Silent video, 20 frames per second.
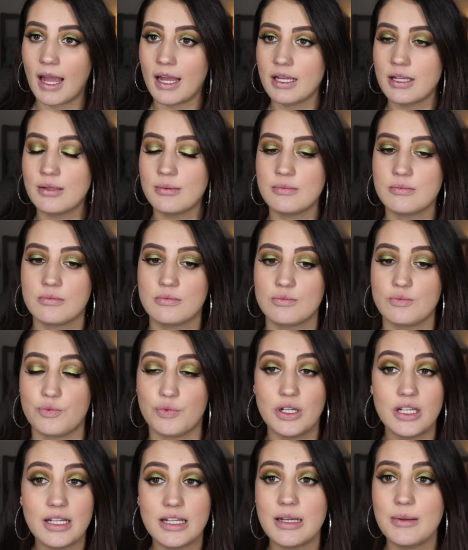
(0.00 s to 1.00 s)
I am
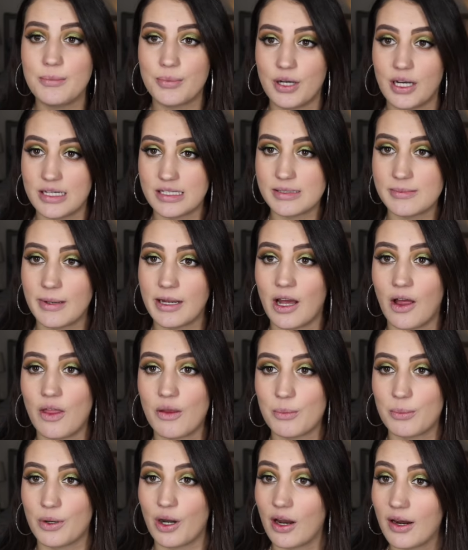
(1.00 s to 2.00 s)
really impressed by all
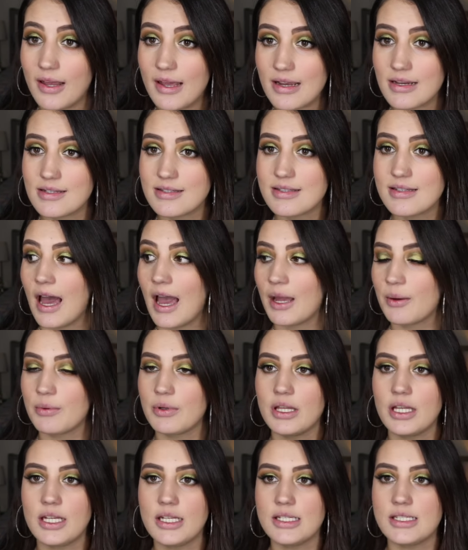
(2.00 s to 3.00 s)
the products. I
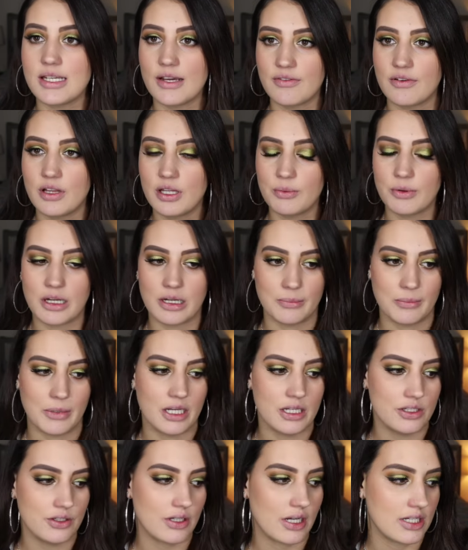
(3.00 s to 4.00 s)
really definitely
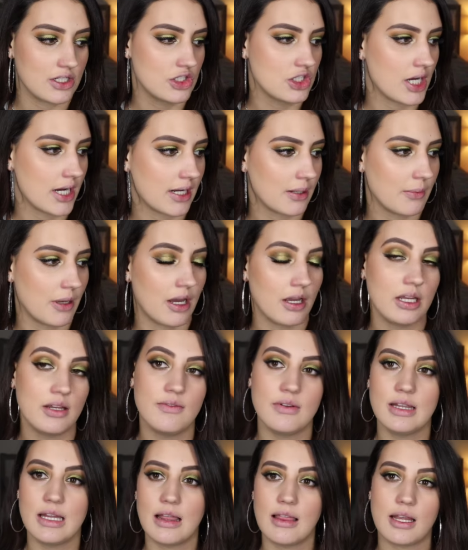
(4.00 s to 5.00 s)
recommend you guys check them out.
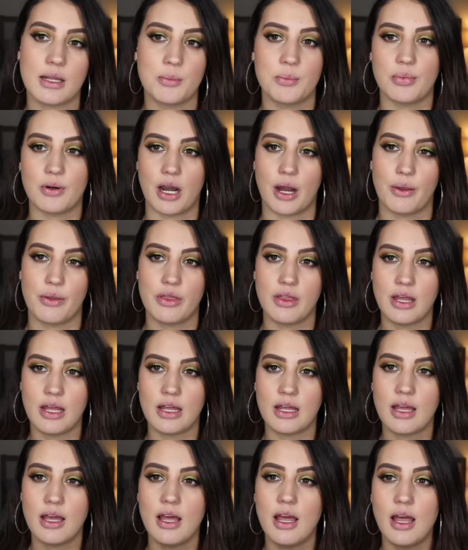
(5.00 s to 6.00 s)
Even that like brow
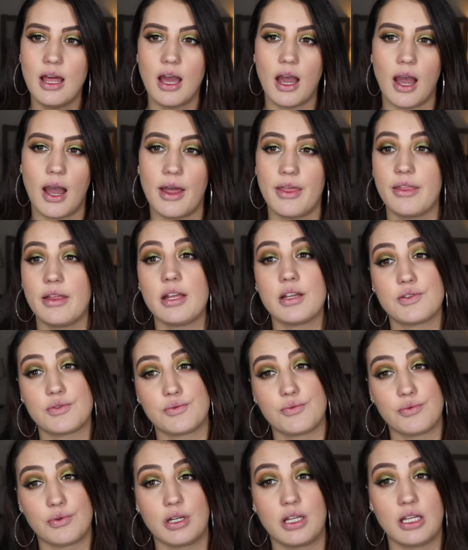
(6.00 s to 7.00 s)
thing, I think it's
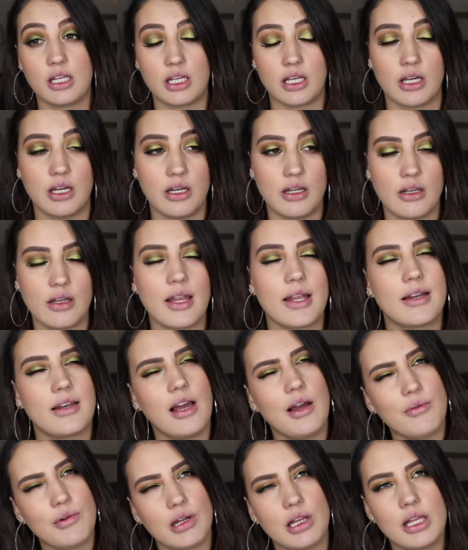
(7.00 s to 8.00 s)
really good. Like,
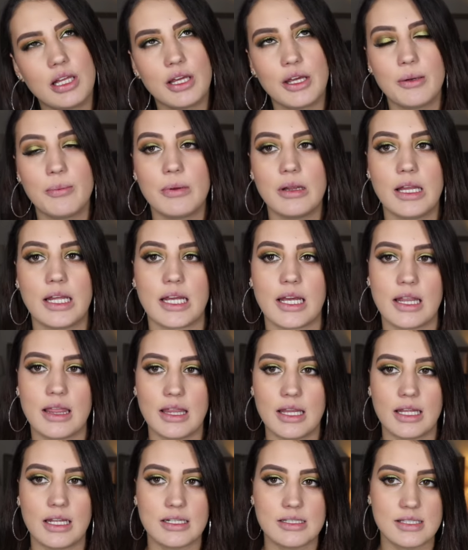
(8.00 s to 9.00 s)
not really good, but like I
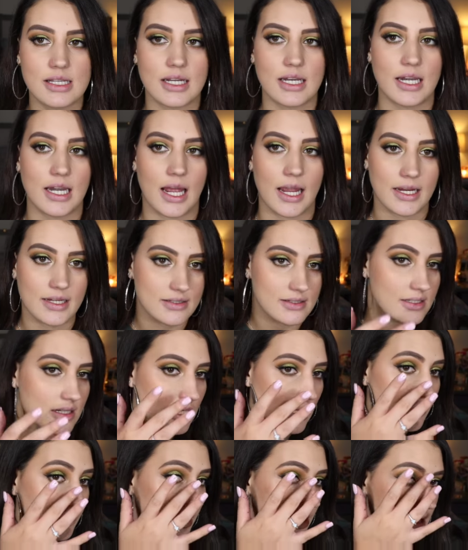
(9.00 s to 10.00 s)
think it's like nice
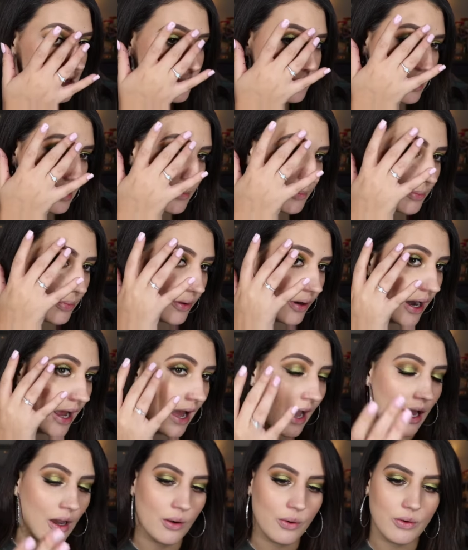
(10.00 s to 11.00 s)
because my
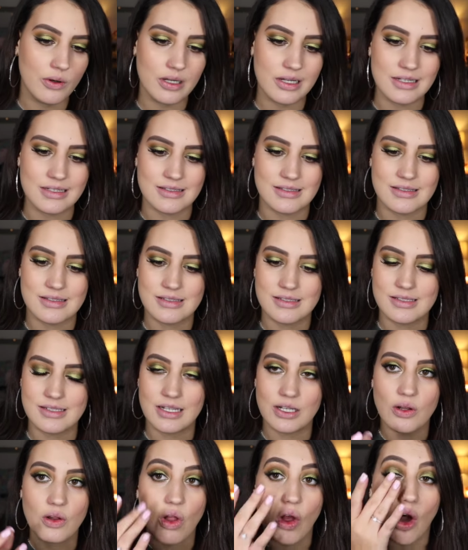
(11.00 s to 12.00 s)
brow is
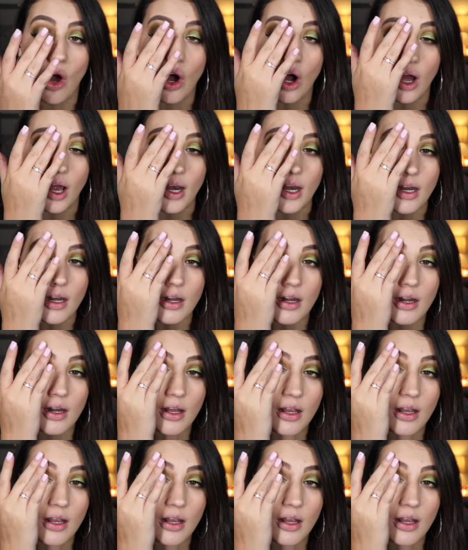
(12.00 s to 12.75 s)
still on.